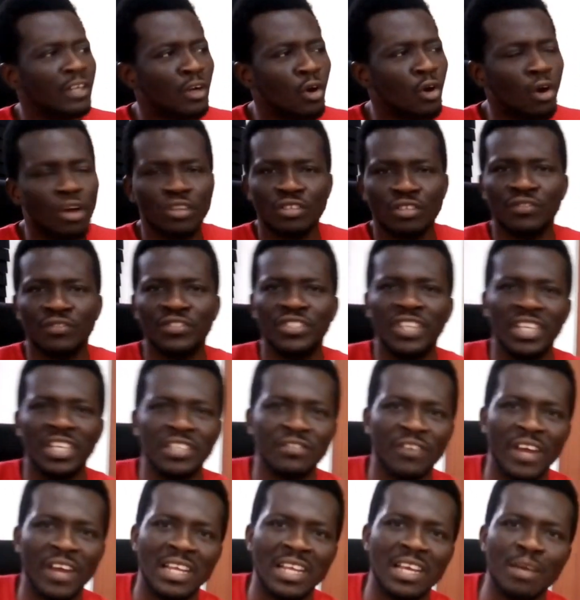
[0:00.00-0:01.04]
cause of stage
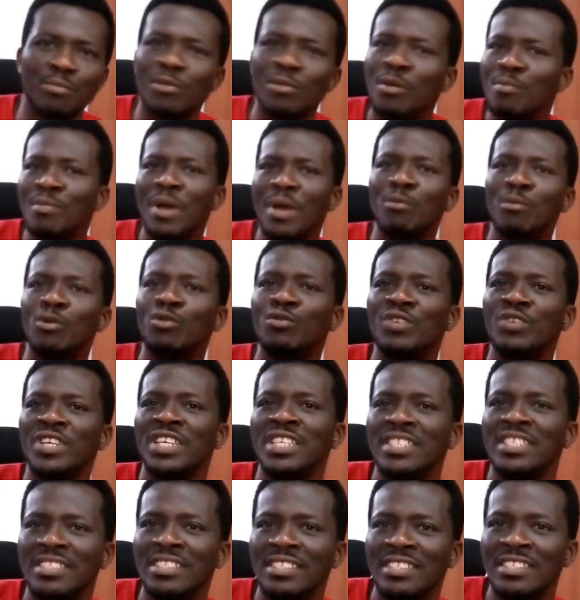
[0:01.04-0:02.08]
fright can be
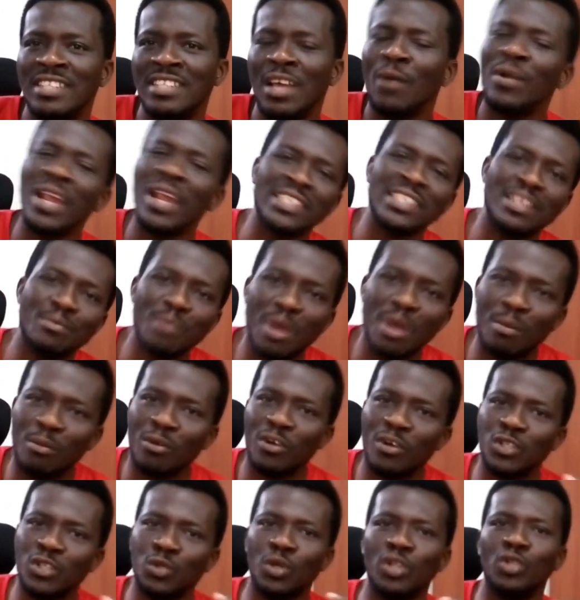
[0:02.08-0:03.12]
memories. Now, when I say
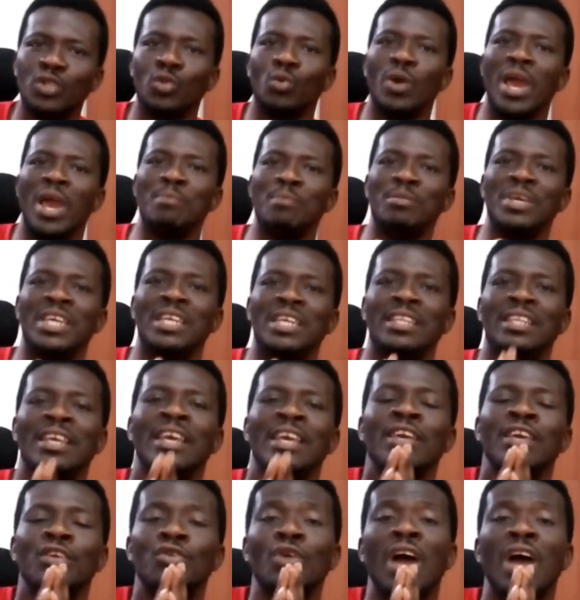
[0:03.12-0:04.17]
memories, what do I mean?
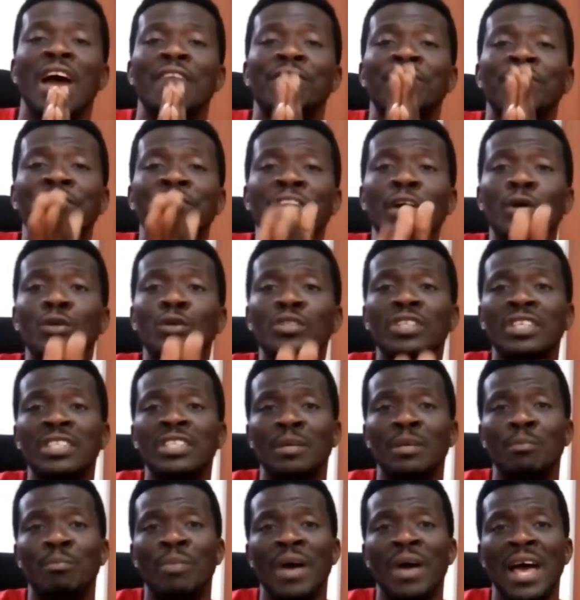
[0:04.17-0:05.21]
You have failed in
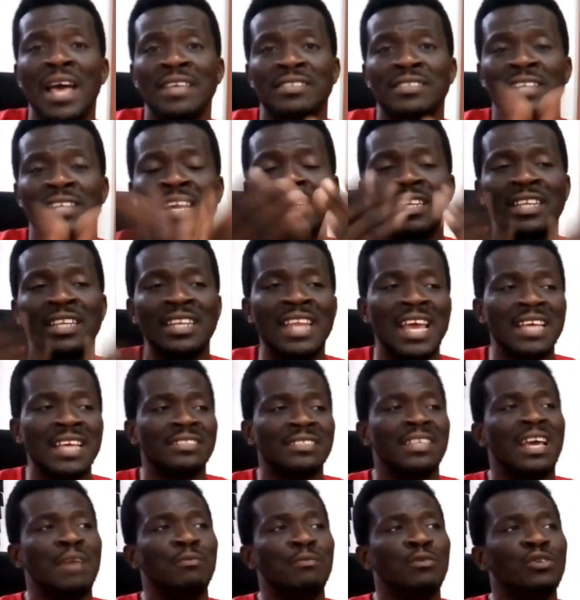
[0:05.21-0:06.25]
the past, and the next
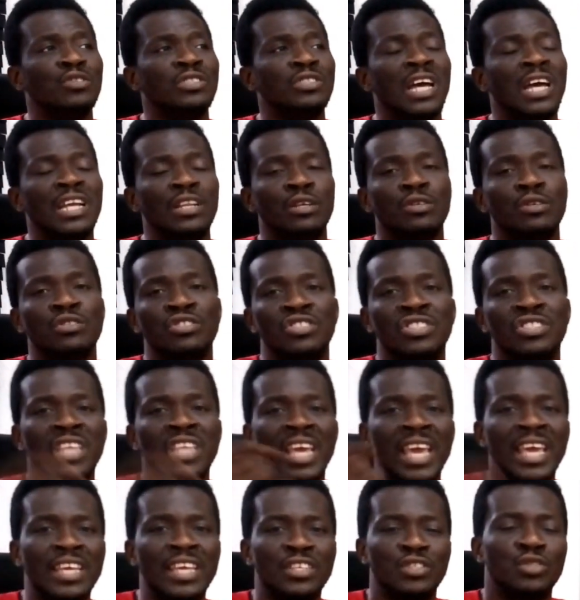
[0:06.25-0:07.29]
time you stand on
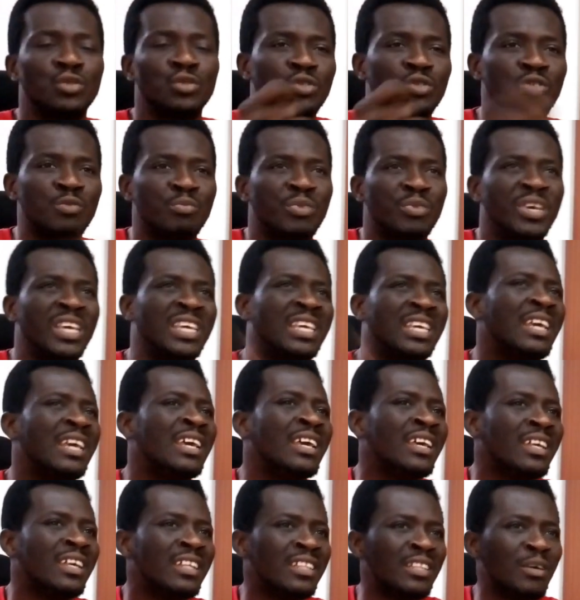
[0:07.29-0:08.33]
stage to speak,
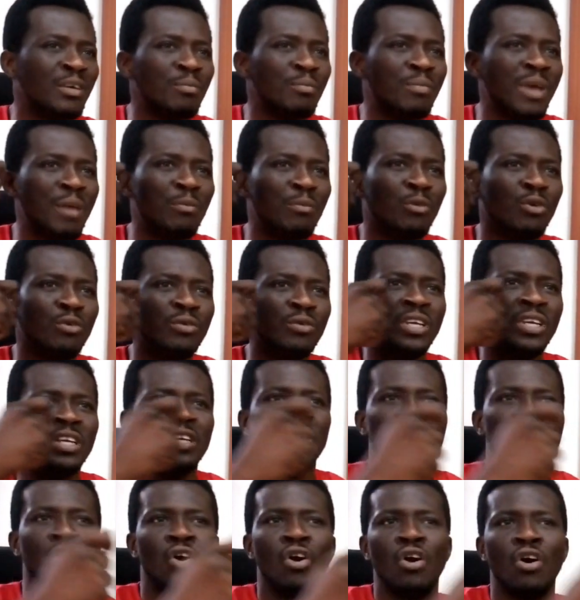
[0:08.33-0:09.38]
the memory
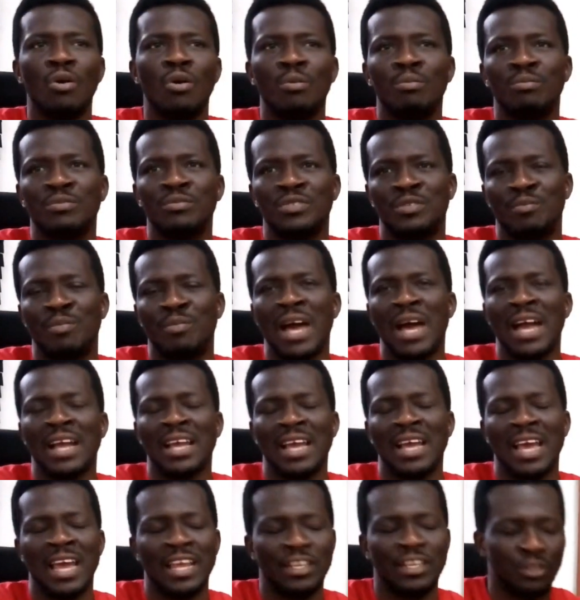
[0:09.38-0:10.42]
comes back
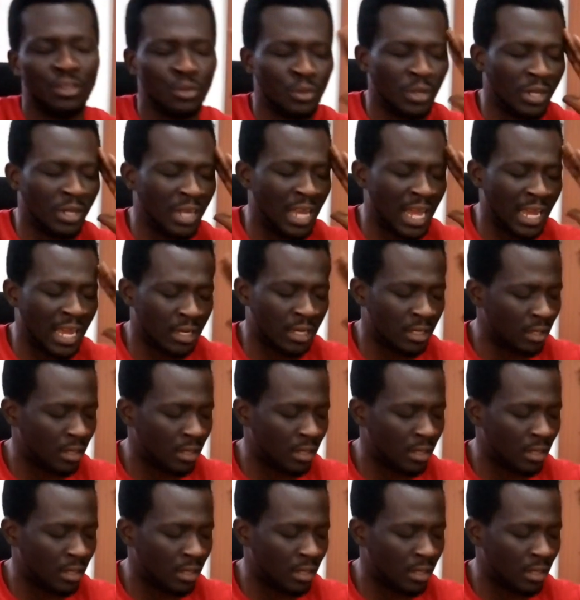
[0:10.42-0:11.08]
and you're like,